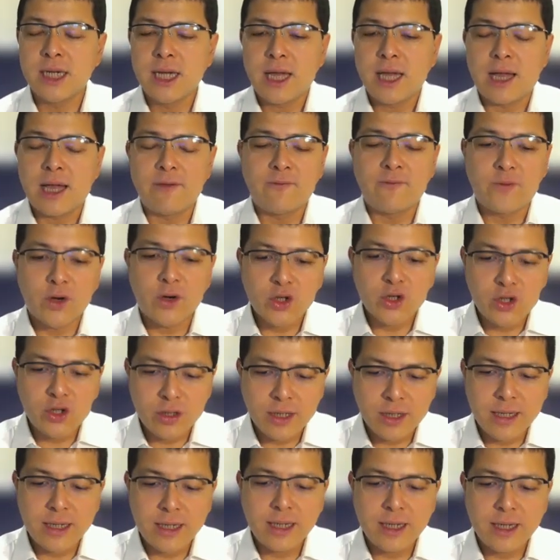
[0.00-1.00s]

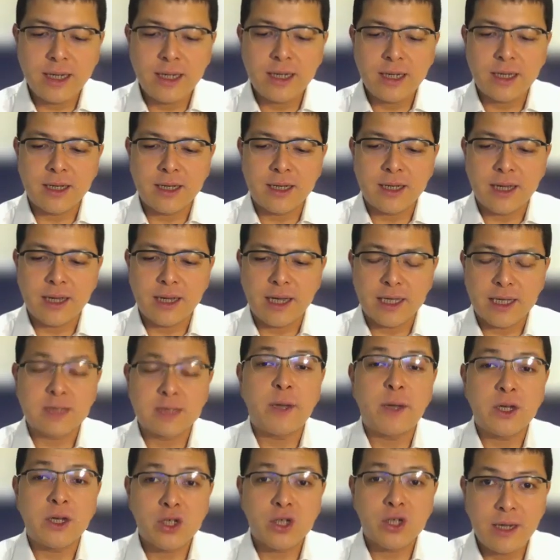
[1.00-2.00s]
unfortunately,
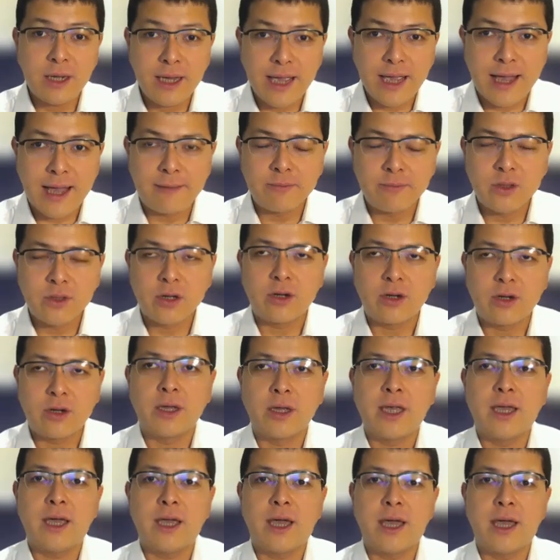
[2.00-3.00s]
especially UMNO,
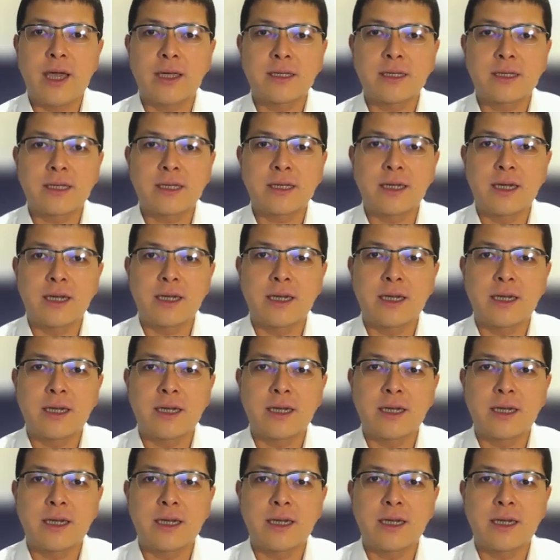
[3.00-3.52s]
it has